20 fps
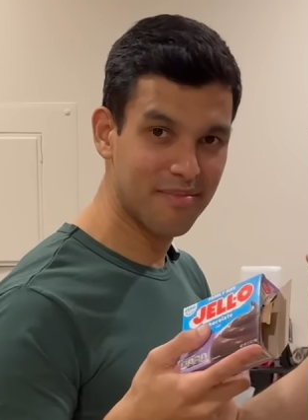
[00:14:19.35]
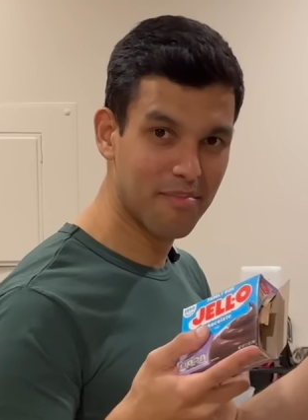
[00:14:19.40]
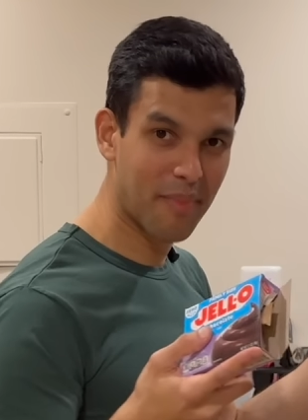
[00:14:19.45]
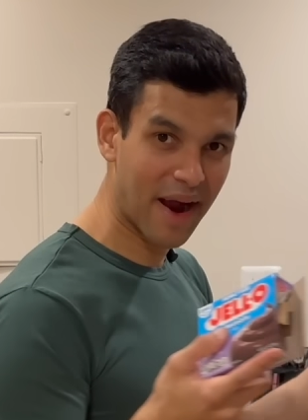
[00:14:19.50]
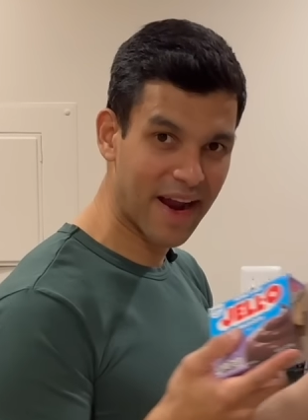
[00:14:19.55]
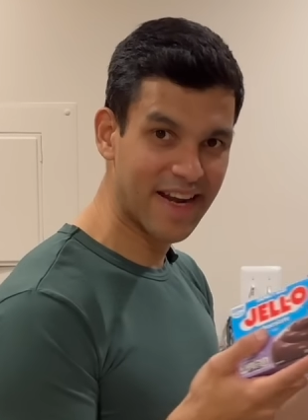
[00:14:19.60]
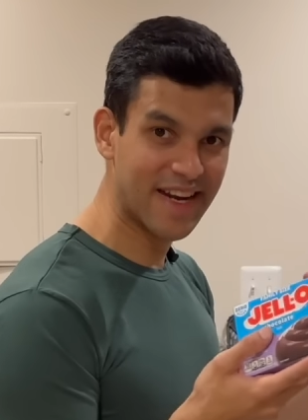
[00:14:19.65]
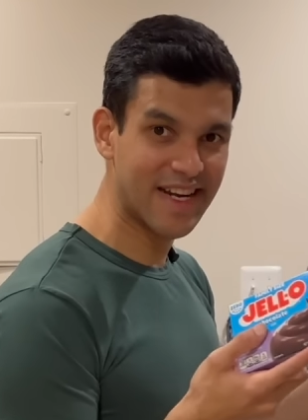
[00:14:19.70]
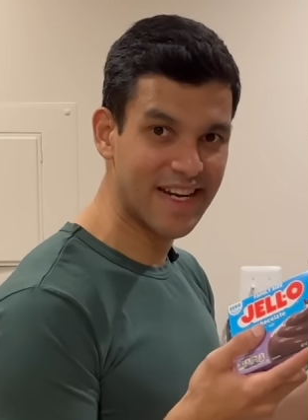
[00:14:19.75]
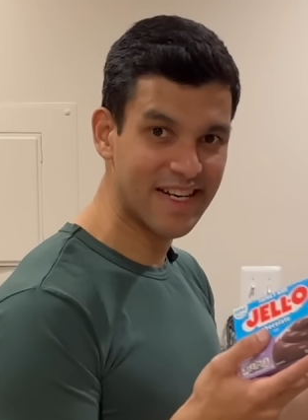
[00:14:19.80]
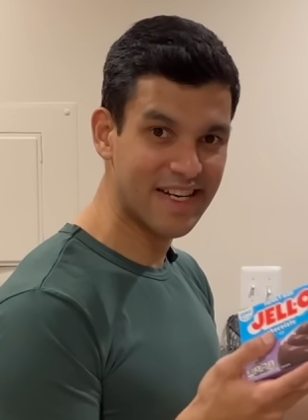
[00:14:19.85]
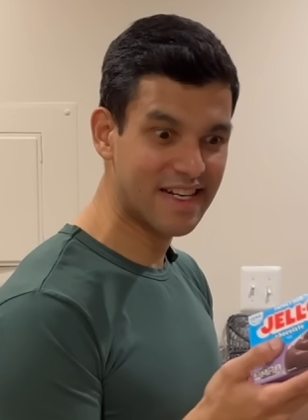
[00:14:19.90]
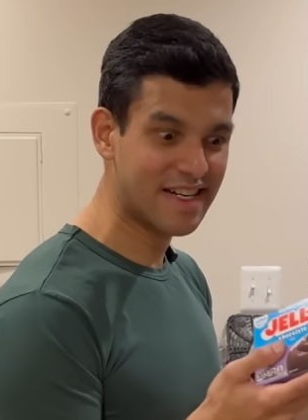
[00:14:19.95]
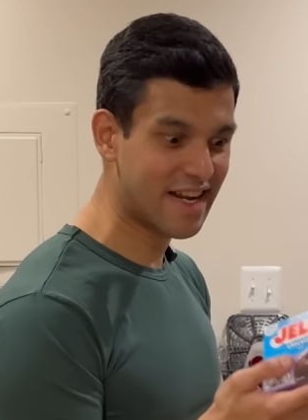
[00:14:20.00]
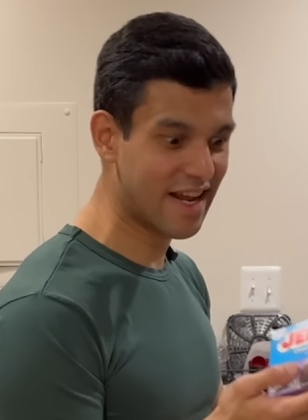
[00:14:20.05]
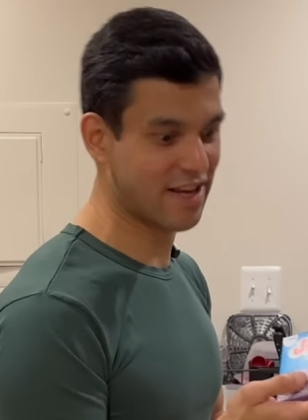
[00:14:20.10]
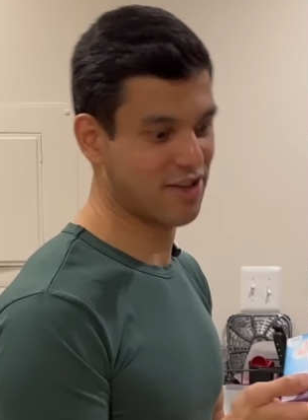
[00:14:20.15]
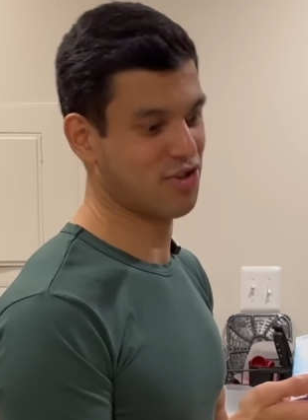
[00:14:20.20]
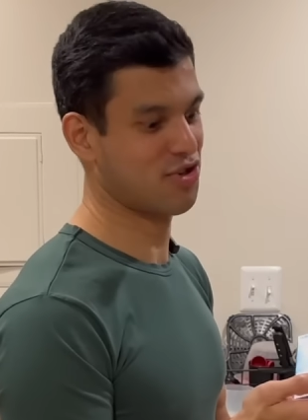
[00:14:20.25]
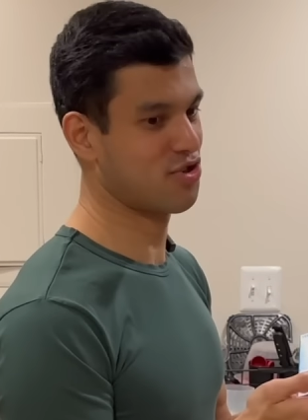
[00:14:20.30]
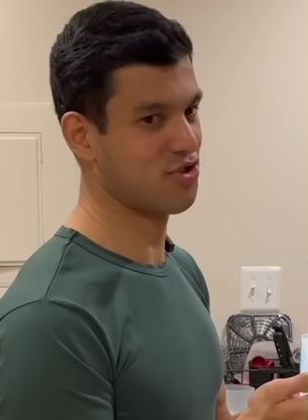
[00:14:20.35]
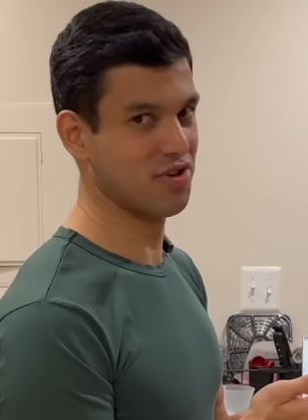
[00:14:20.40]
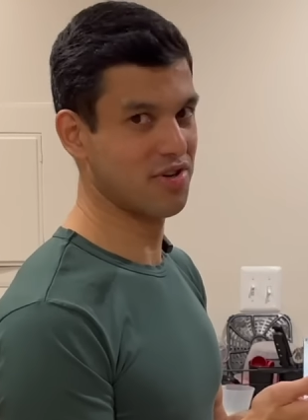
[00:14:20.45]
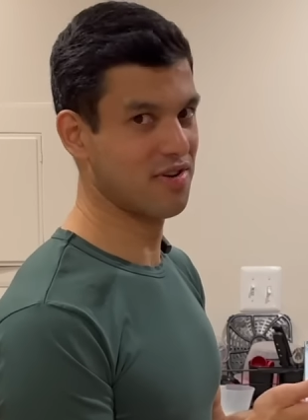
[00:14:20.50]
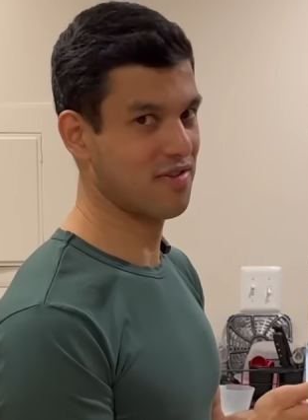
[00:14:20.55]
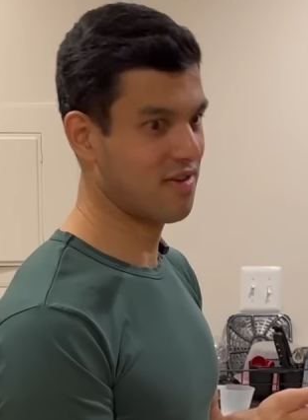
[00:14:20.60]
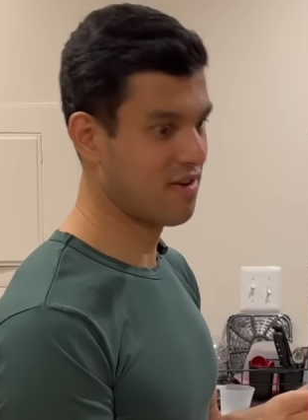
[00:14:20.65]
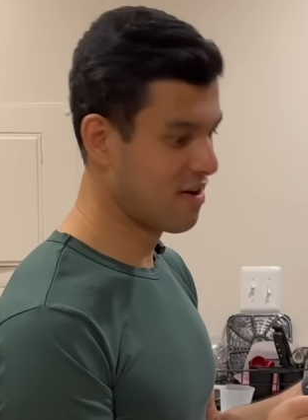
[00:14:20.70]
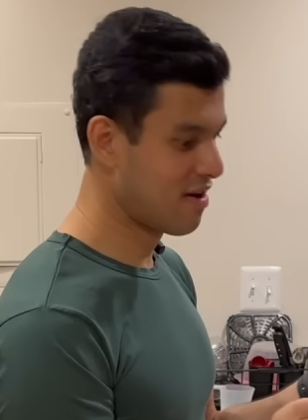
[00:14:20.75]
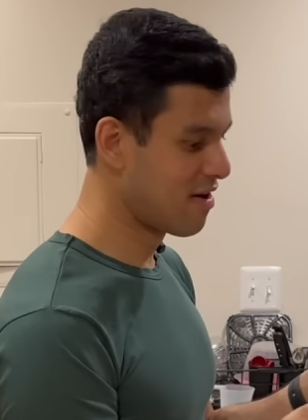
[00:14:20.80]
binded
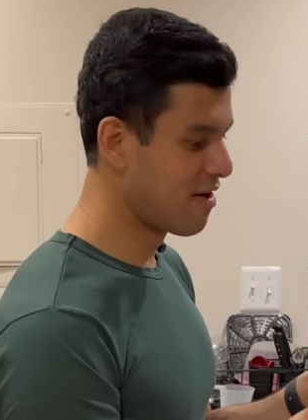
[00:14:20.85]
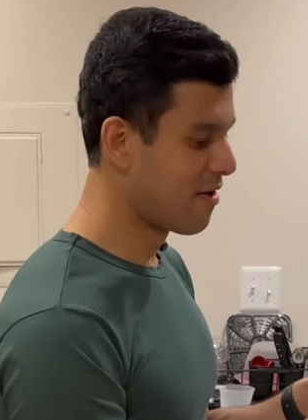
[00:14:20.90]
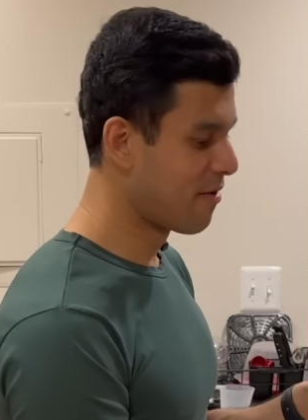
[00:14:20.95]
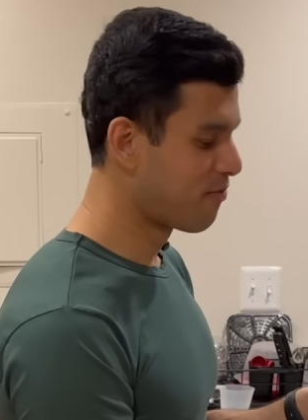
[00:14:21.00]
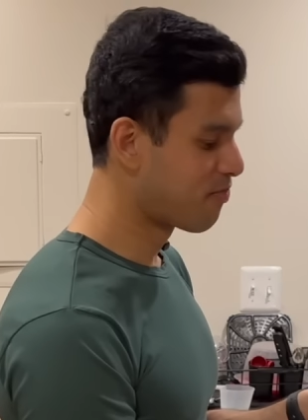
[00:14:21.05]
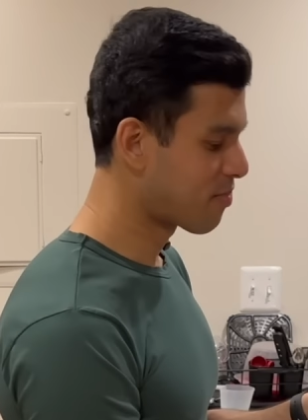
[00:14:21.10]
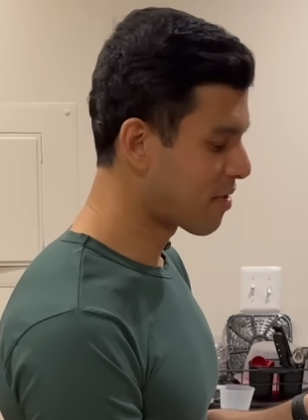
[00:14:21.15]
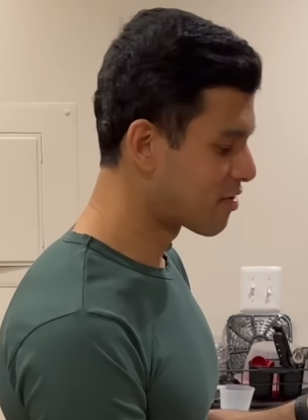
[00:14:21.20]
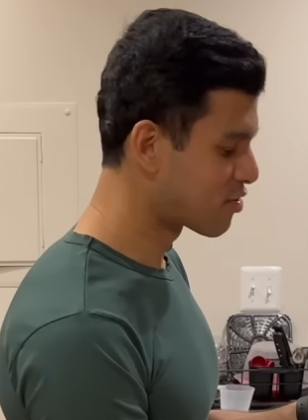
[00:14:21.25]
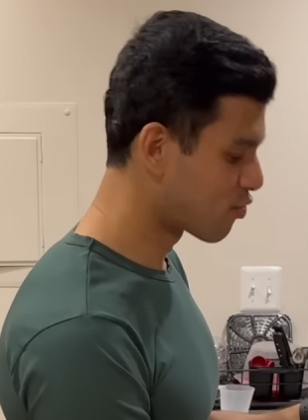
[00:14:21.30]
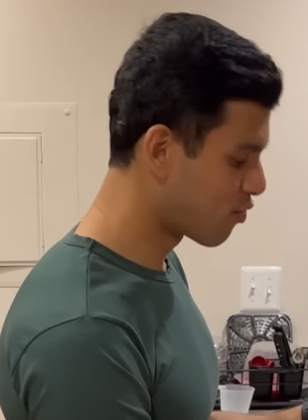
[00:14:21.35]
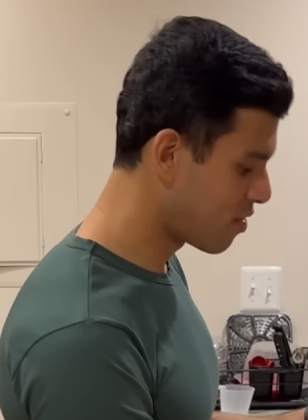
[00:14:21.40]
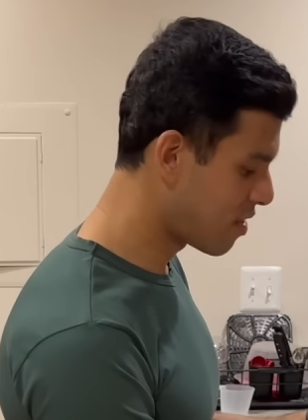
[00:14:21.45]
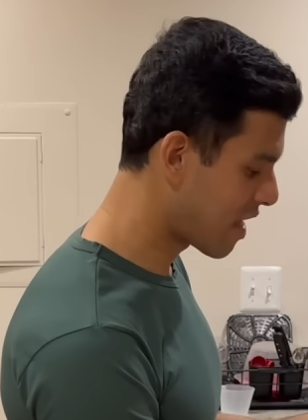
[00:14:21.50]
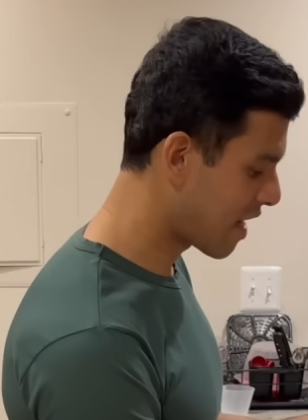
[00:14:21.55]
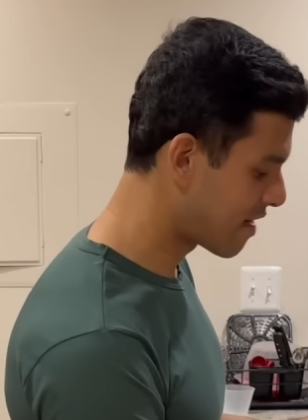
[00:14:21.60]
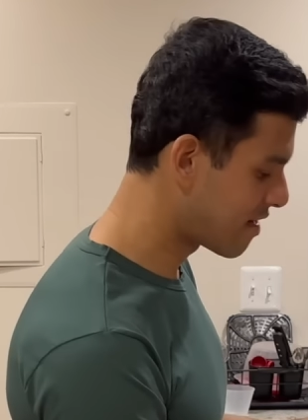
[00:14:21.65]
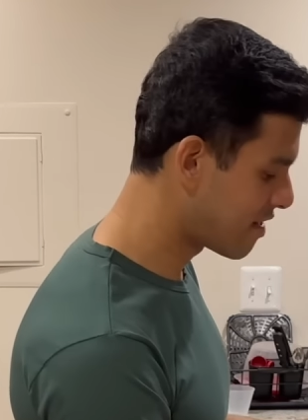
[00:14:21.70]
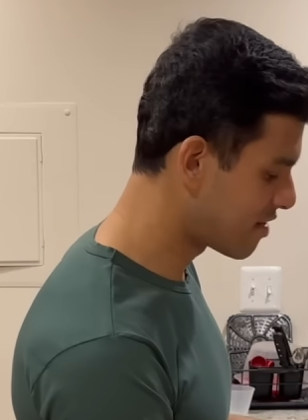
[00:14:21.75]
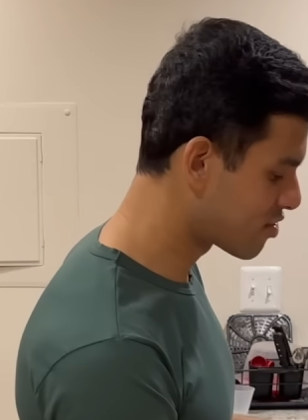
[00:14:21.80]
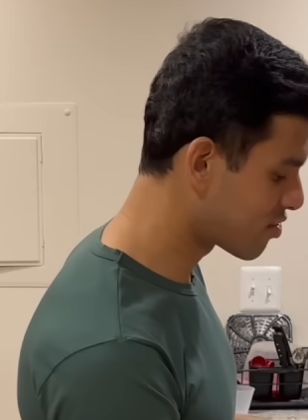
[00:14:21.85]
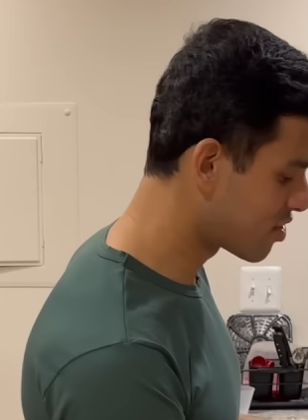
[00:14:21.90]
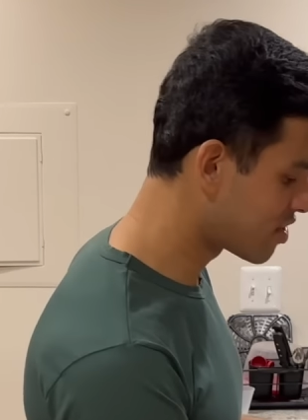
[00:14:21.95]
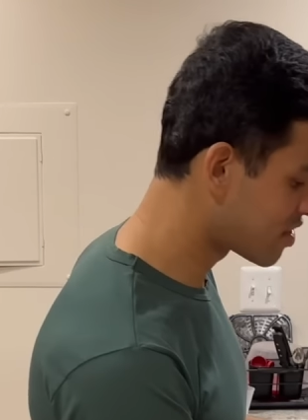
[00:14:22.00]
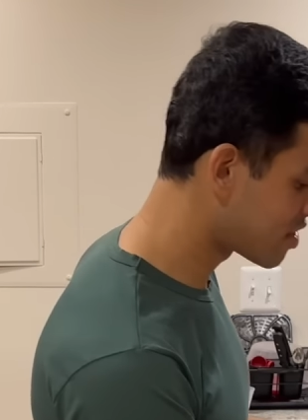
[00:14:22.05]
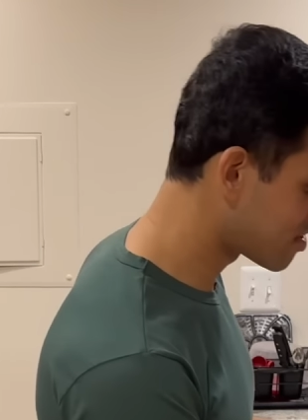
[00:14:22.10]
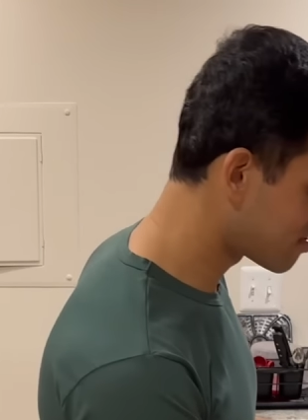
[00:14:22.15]
texture. So we'll add this. So this